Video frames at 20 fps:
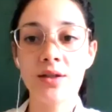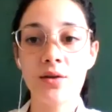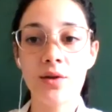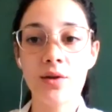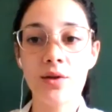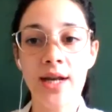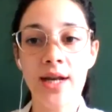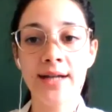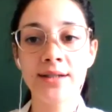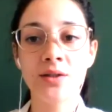so
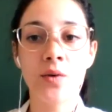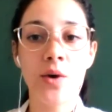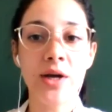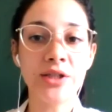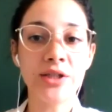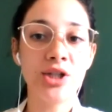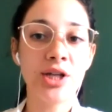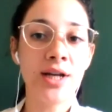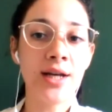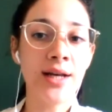the next
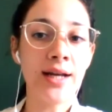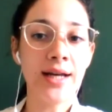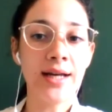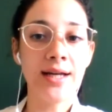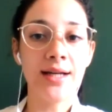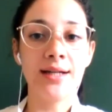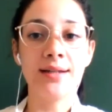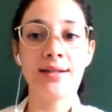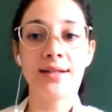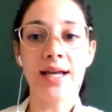question
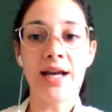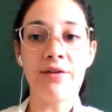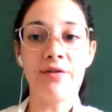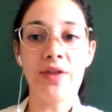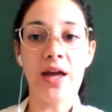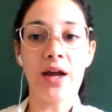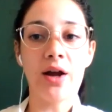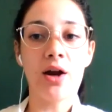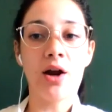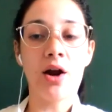is if
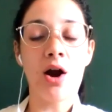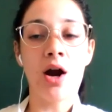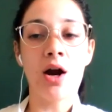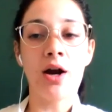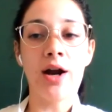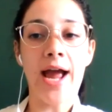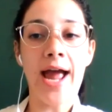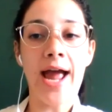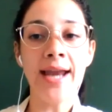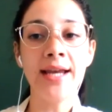there
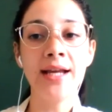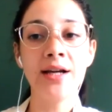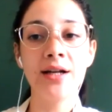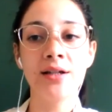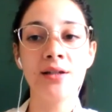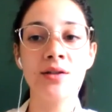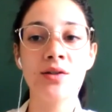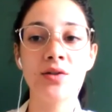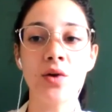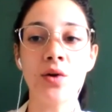are any
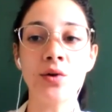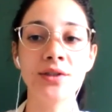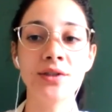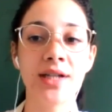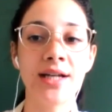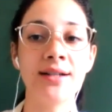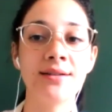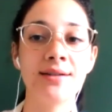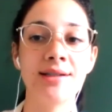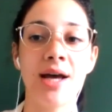
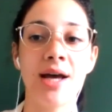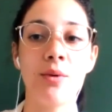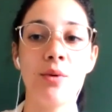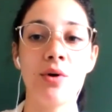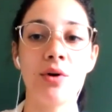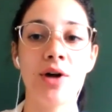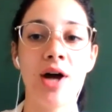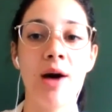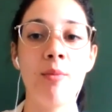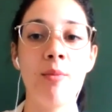consultants that
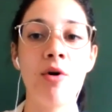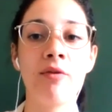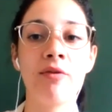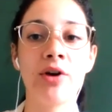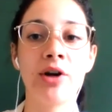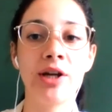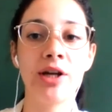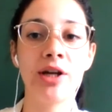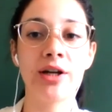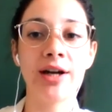will come
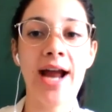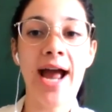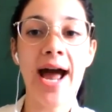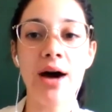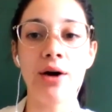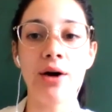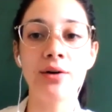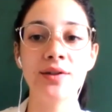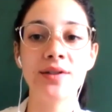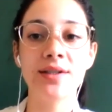over to your
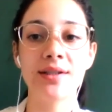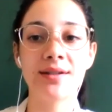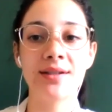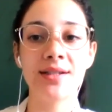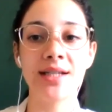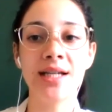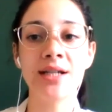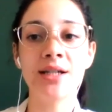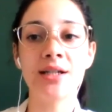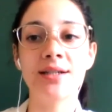house,
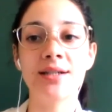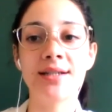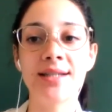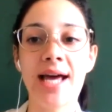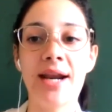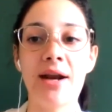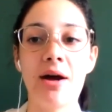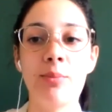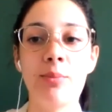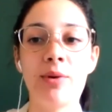see your
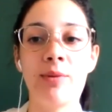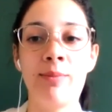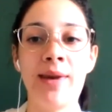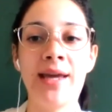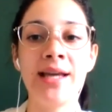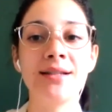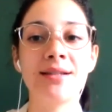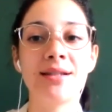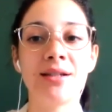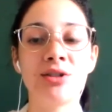setup,
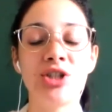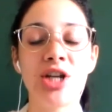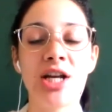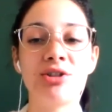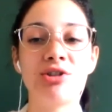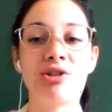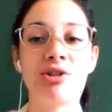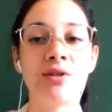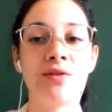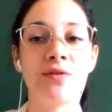make
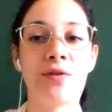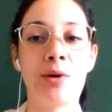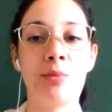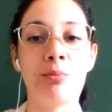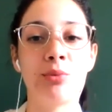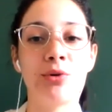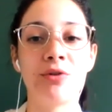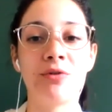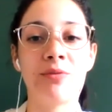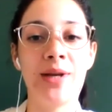suggestions for
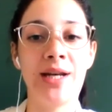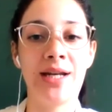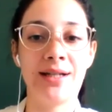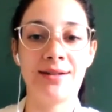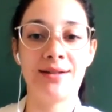improvement,